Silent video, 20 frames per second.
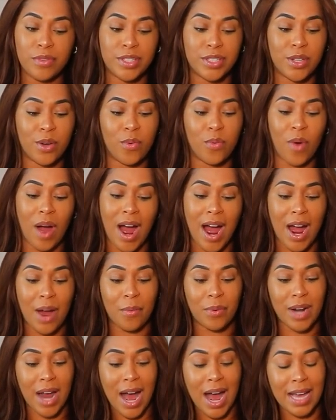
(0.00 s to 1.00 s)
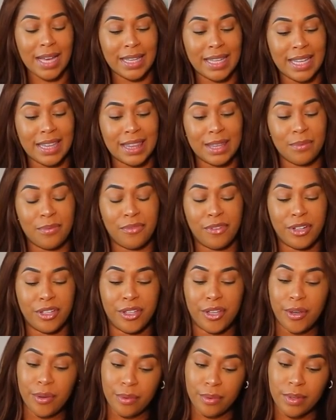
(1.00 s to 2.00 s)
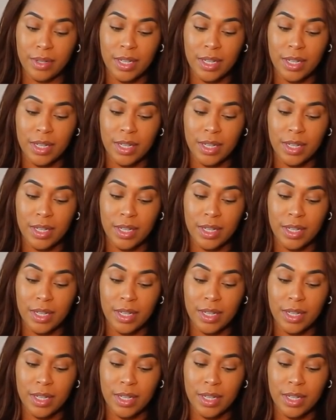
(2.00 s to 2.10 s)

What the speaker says: so why would I get them for you?